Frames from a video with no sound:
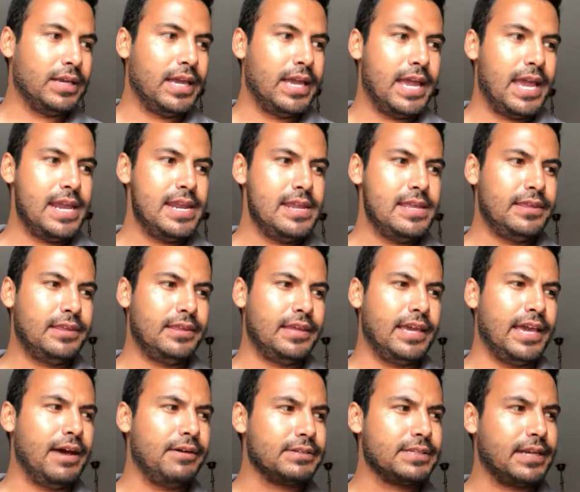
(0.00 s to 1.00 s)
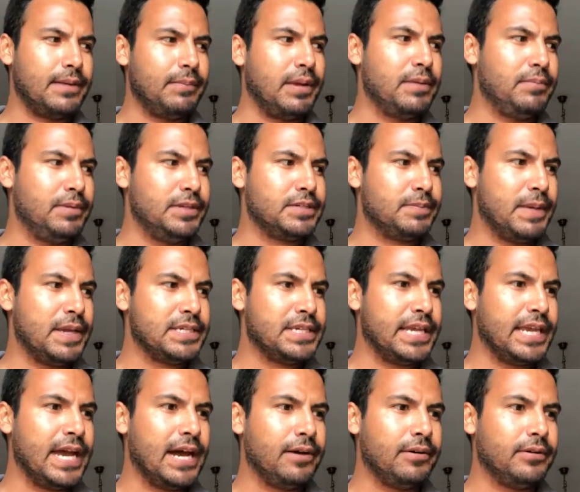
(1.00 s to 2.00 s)
Anything else I may be
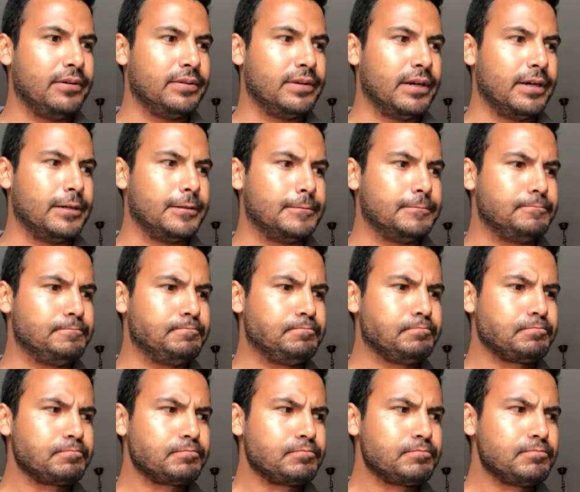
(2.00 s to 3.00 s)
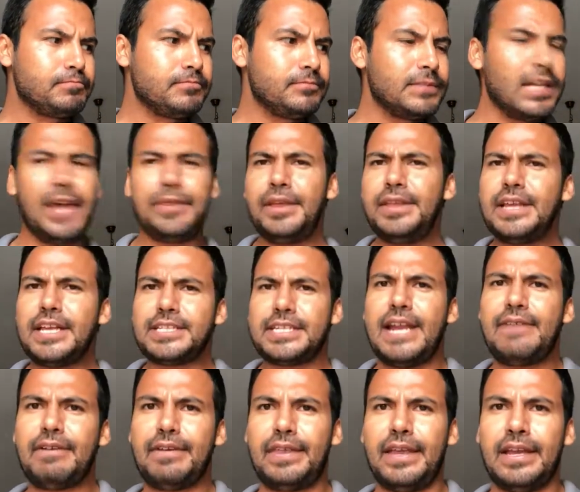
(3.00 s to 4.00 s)
spacing out? I think that's
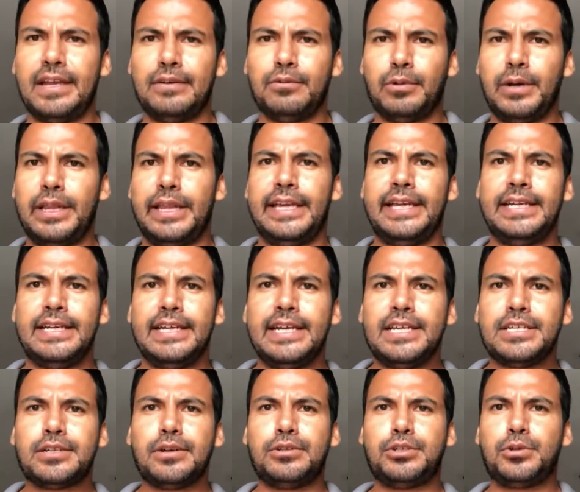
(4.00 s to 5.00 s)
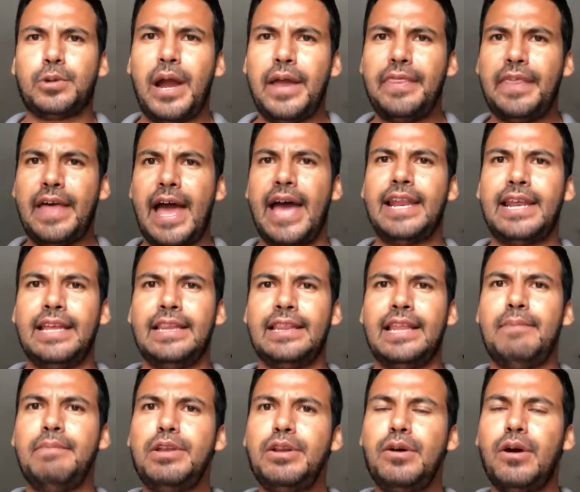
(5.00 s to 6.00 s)
everything, really. So try that.
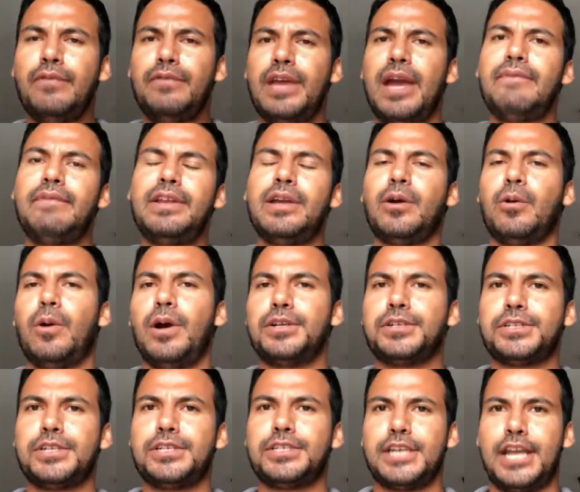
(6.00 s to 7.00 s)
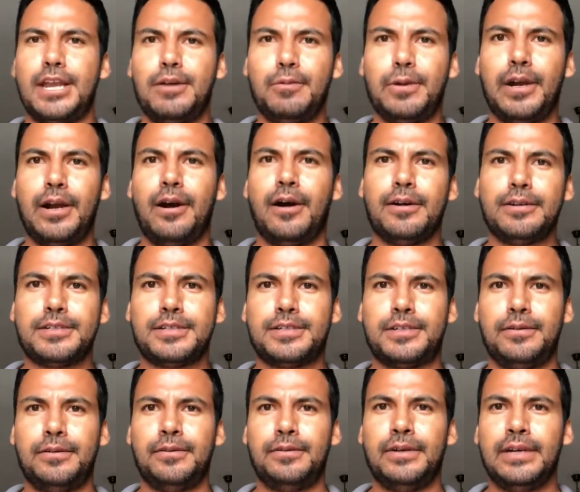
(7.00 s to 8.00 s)
Let me know if you have any questions in regards
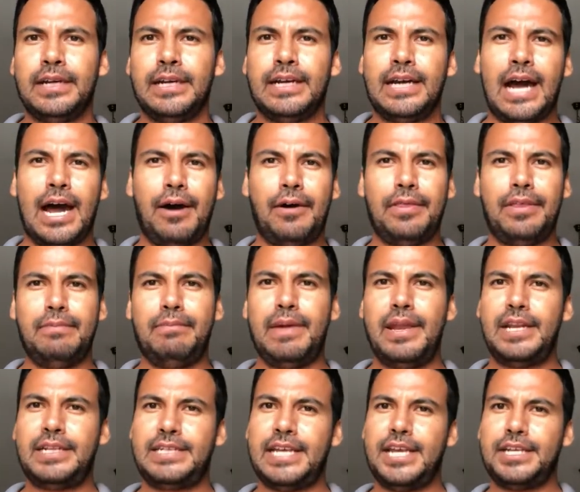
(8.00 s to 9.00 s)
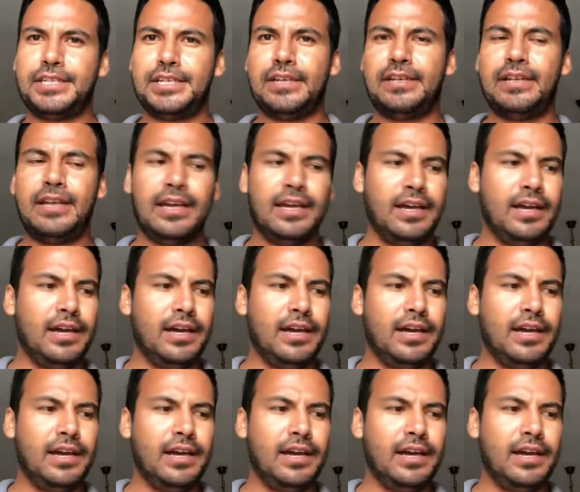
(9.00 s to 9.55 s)
to how the meditation